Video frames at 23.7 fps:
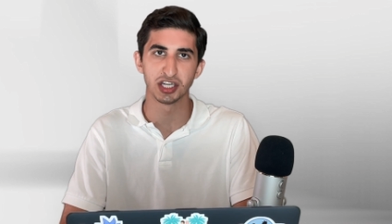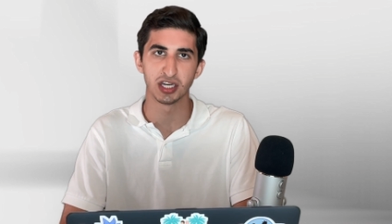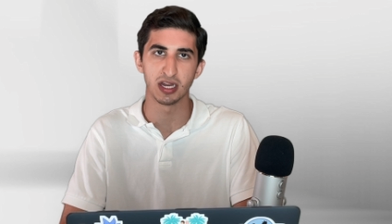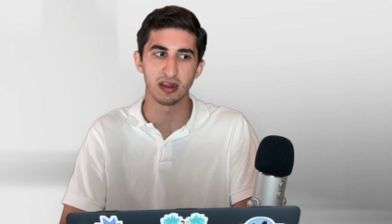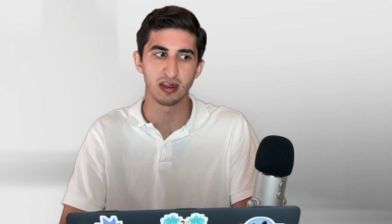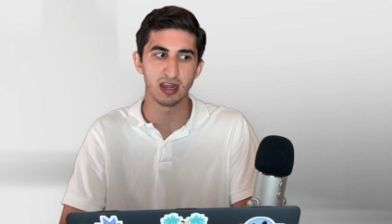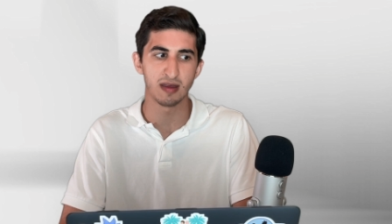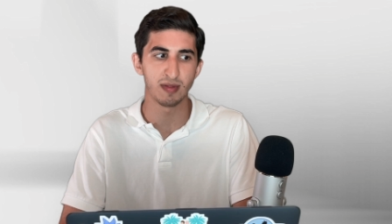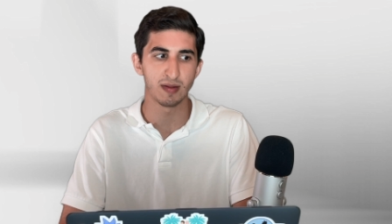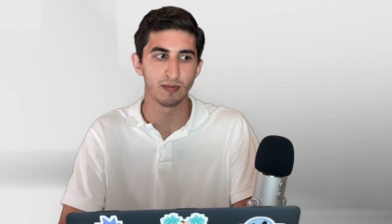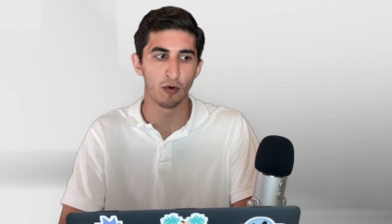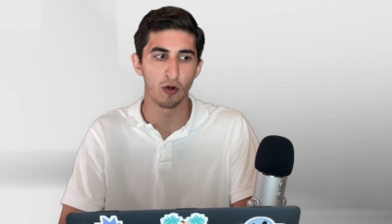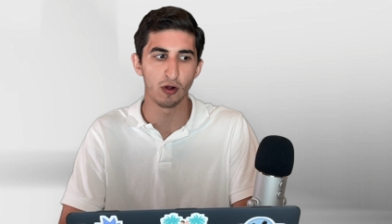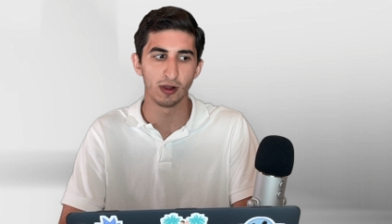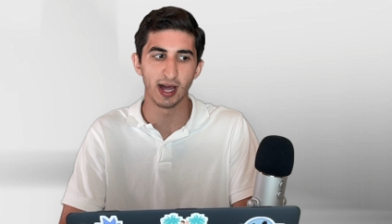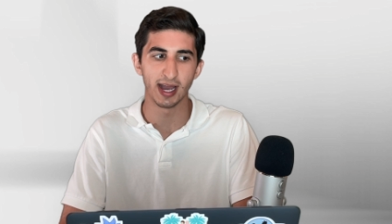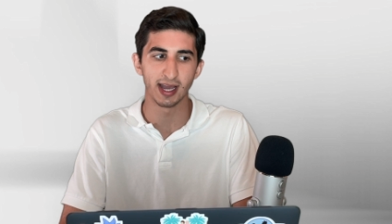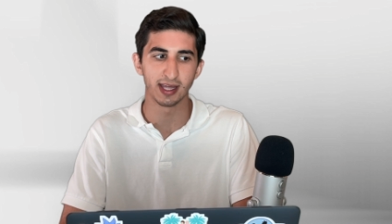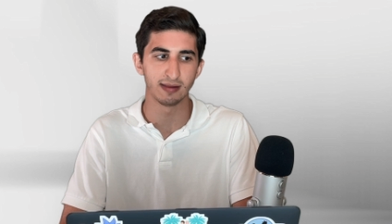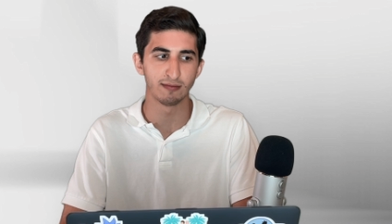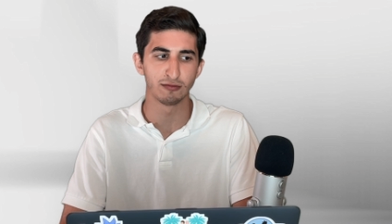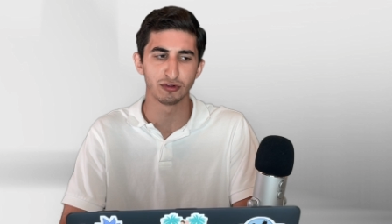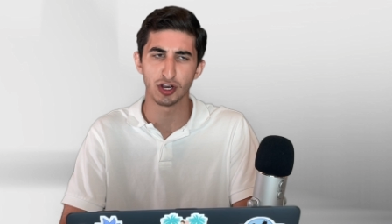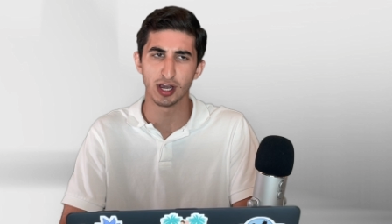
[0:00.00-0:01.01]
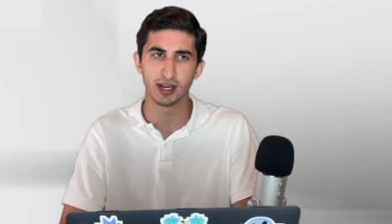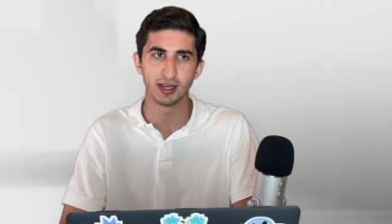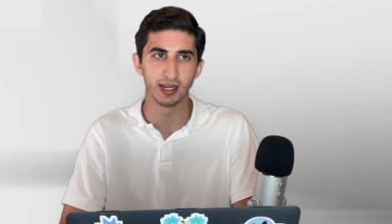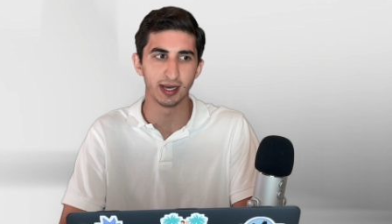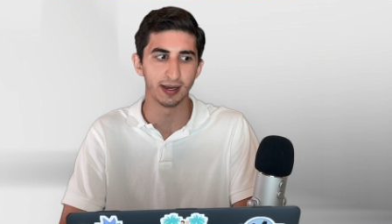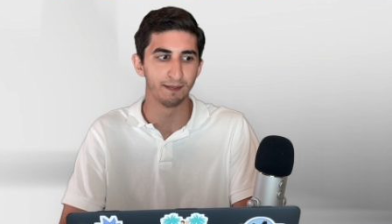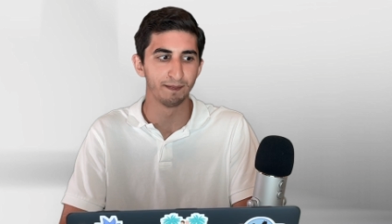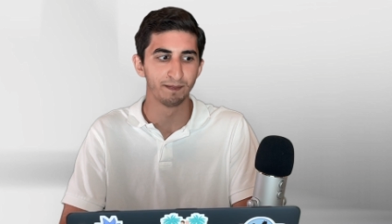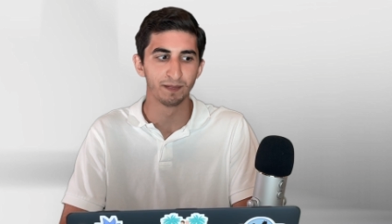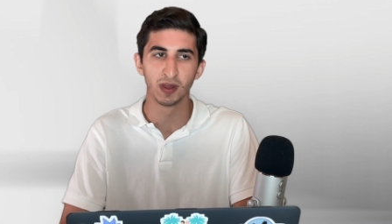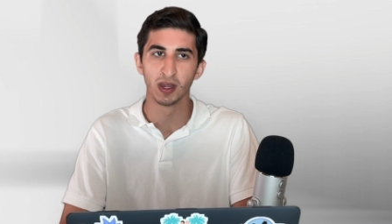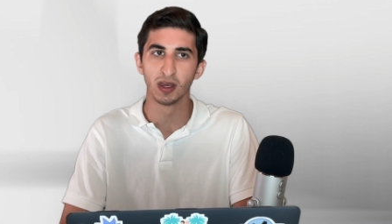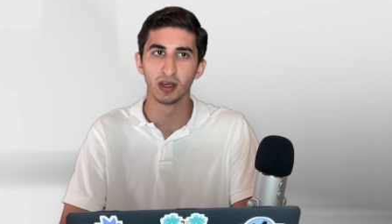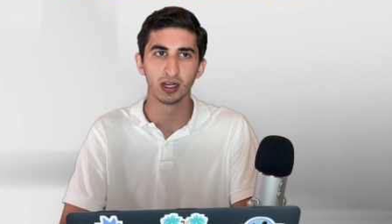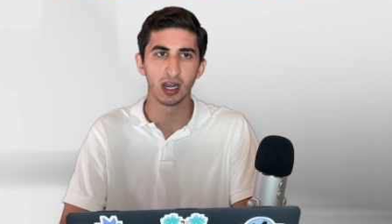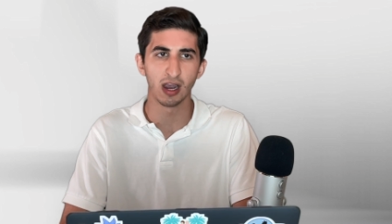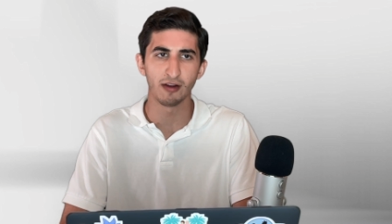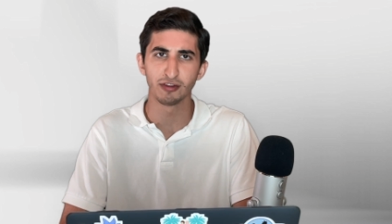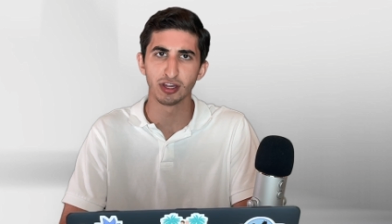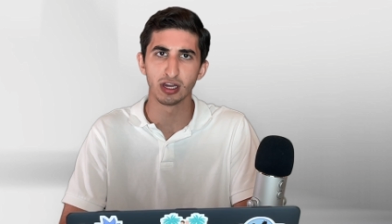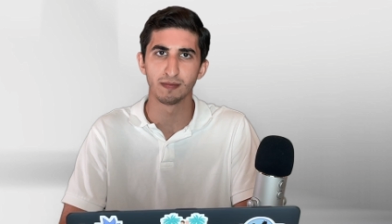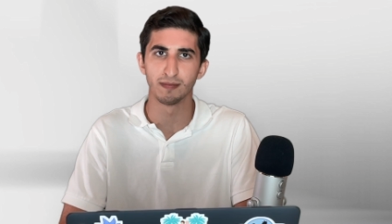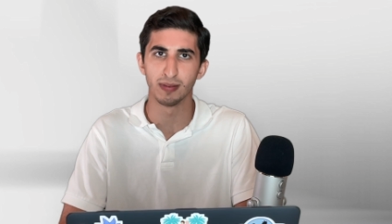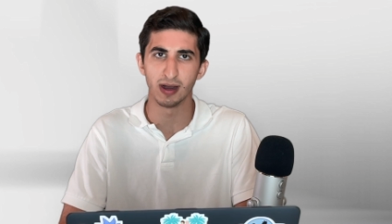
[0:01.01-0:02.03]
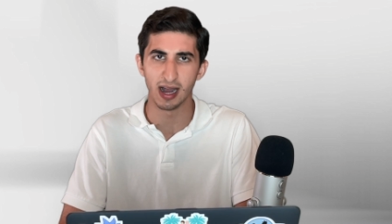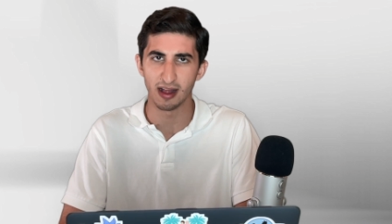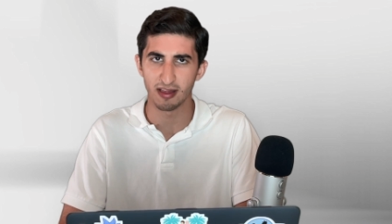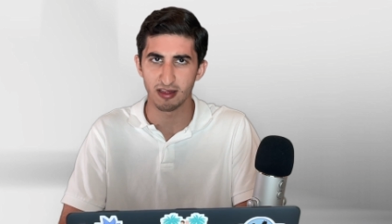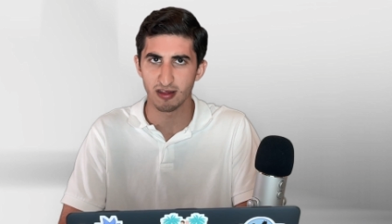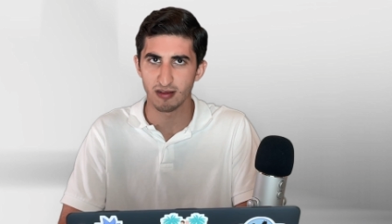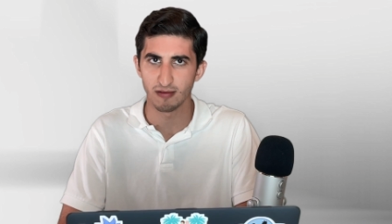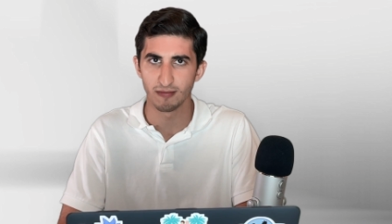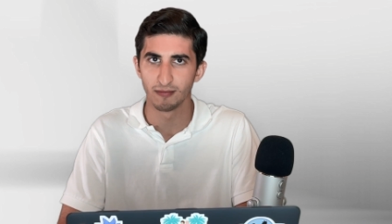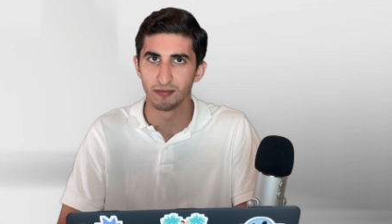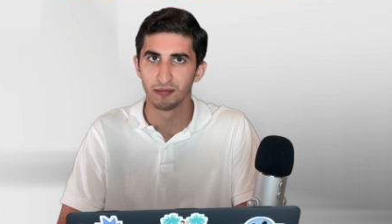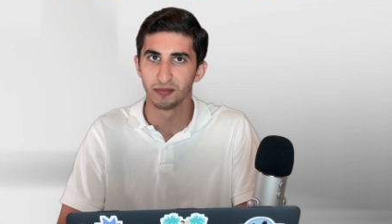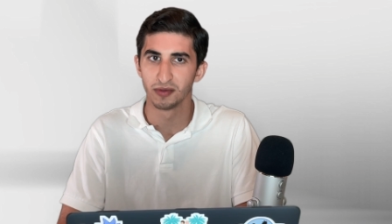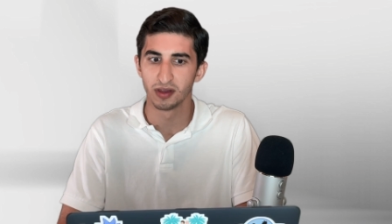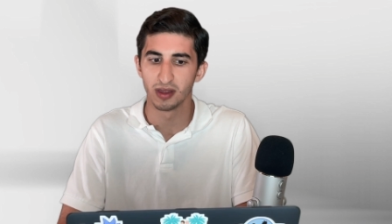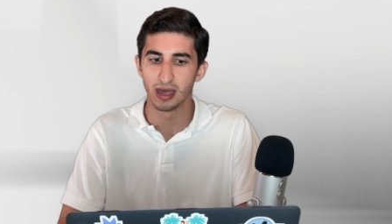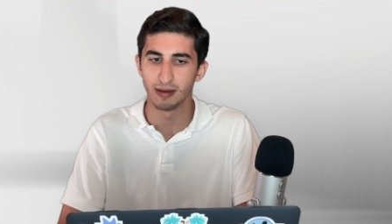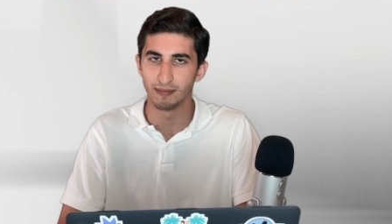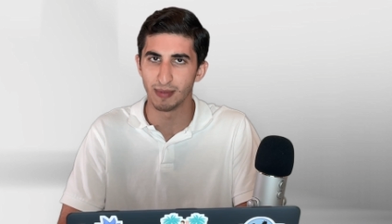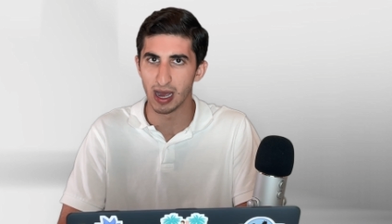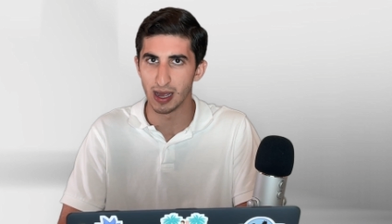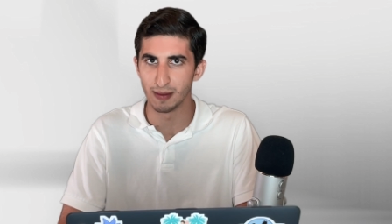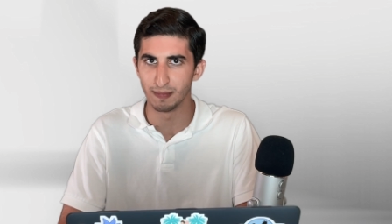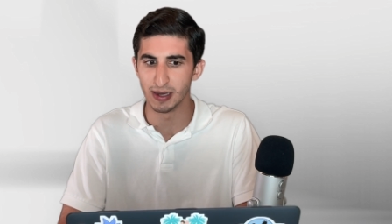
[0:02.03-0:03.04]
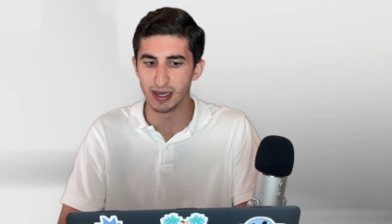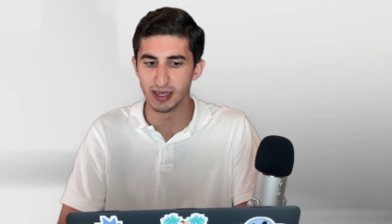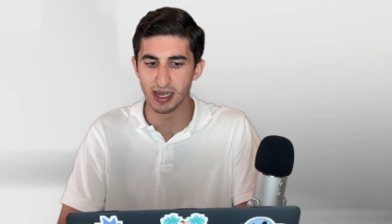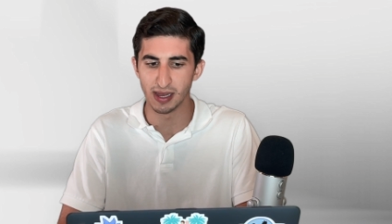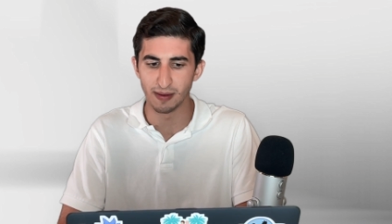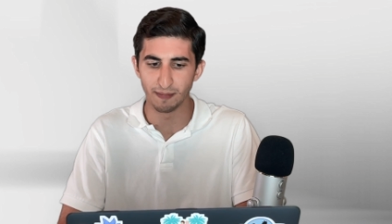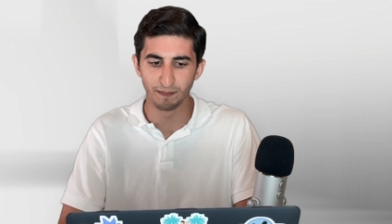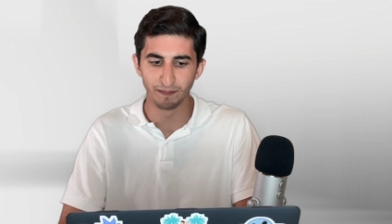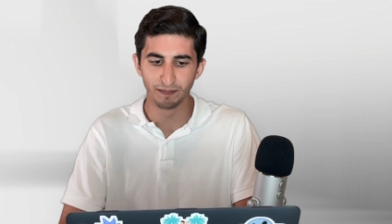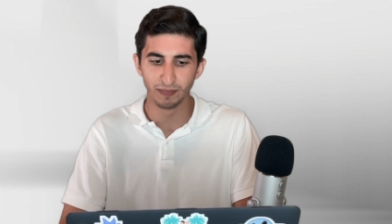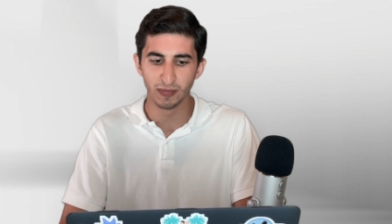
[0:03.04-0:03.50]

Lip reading: It seems more like them trying to cover their butts, in my opinion.